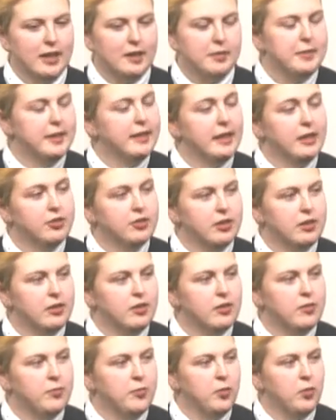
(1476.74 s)

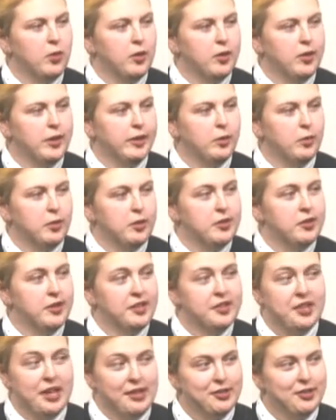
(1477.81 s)
recommendations for your
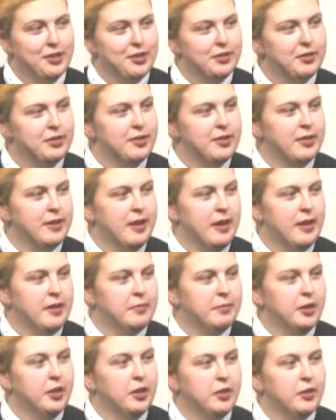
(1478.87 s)
successors?
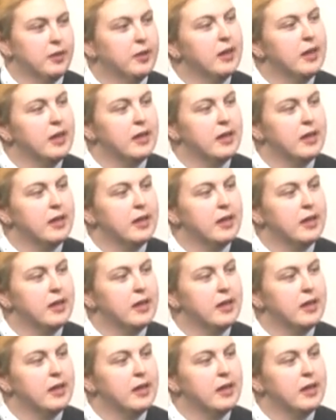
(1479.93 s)
Um, you know,